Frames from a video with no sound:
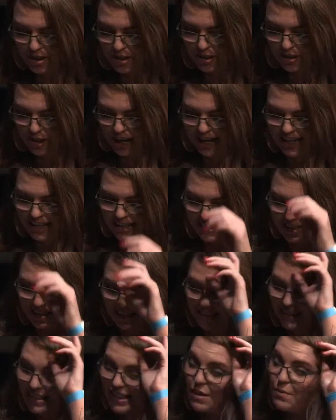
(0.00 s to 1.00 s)
Grace,
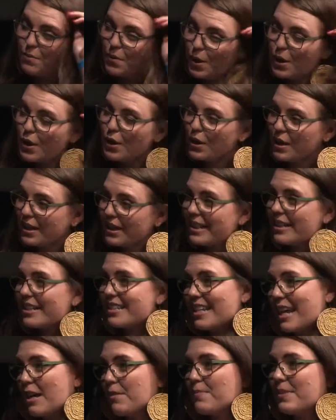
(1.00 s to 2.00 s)
there were early
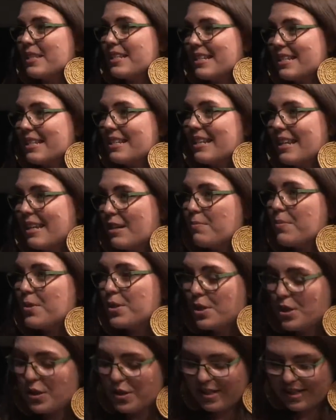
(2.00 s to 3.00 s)
attempts to see it
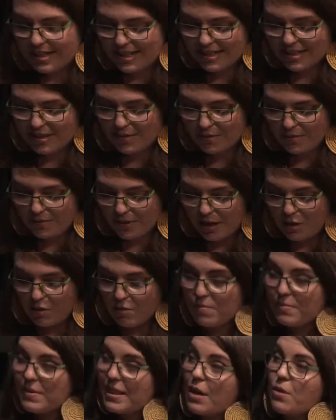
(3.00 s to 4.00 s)
produced into
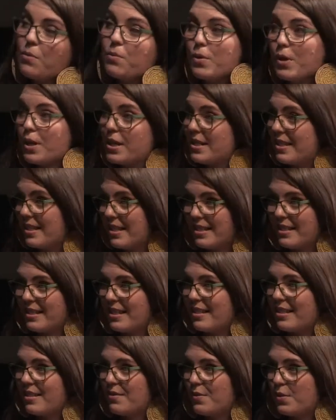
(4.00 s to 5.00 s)
film that weren't
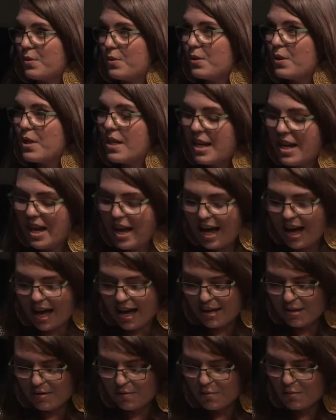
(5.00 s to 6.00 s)
successful.
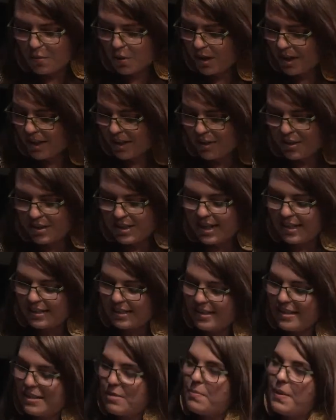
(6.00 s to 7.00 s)
What can you tell
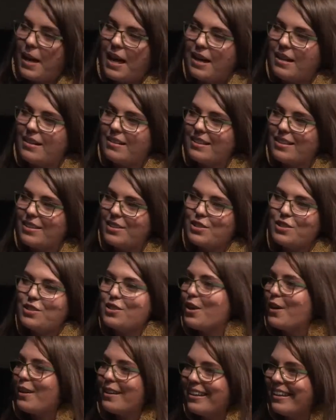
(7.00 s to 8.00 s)
us about the
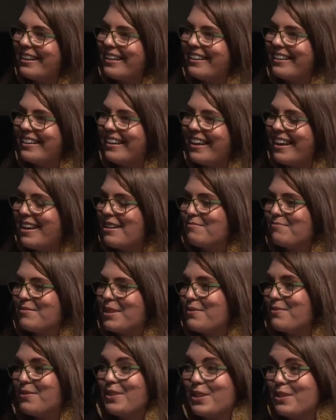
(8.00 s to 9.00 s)
journey of
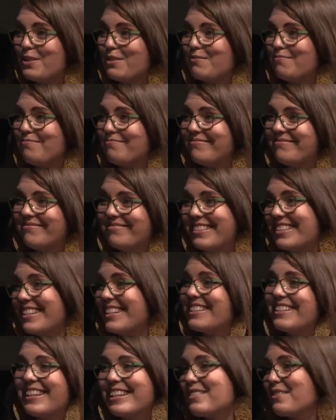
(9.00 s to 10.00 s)
you
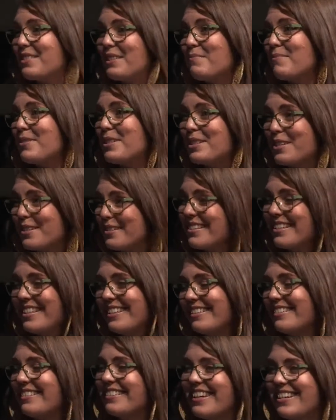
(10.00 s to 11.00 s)
successfully
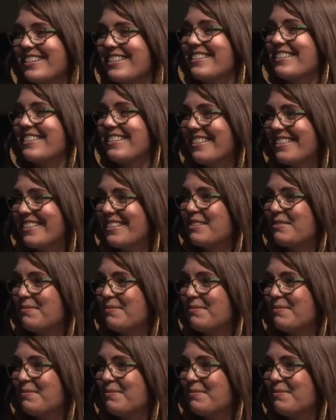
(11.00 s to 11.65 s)
producing Cousins?